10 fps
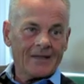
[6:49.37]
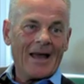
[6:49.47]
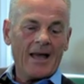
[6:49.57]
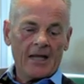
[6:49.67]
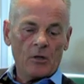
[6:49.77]

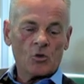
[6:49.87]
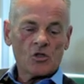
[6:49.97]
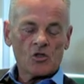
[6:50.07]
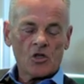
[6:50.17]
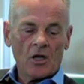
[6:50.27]
that it
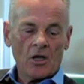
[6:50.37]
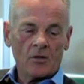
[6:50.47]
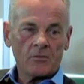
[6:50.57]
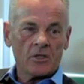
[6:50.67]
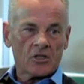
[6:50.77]
was
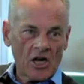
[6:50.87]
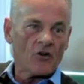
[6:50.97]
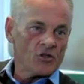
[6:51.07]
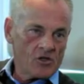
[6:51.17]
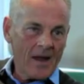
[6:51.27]
the
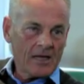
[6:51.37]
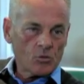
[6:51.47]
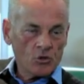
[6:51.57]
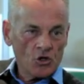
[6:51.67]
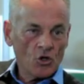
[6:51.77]
Terrorism Act was